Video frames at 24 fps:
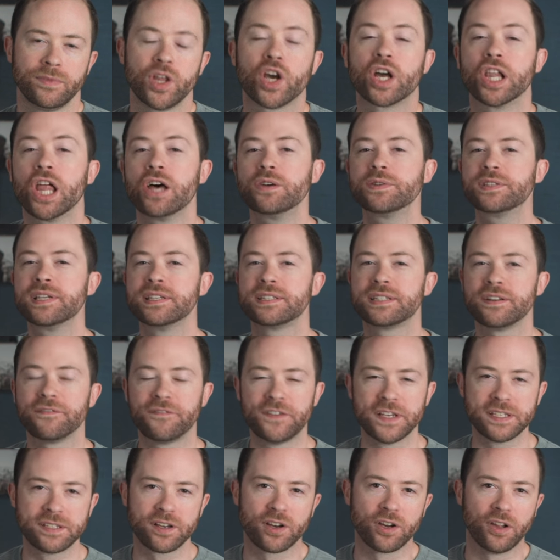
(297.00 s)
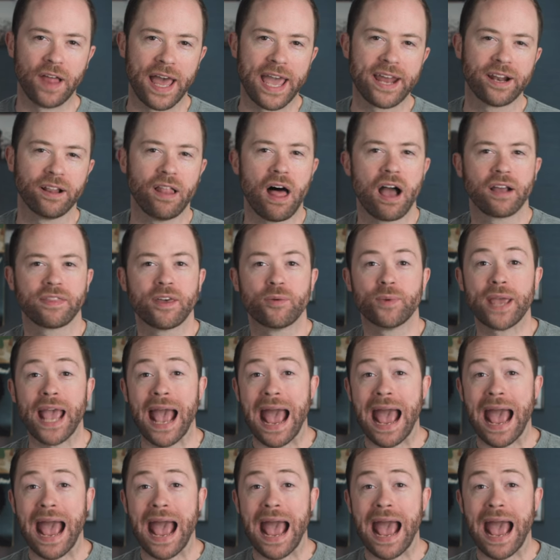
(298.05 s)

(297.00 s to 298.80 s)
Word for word: The closest physical analog that we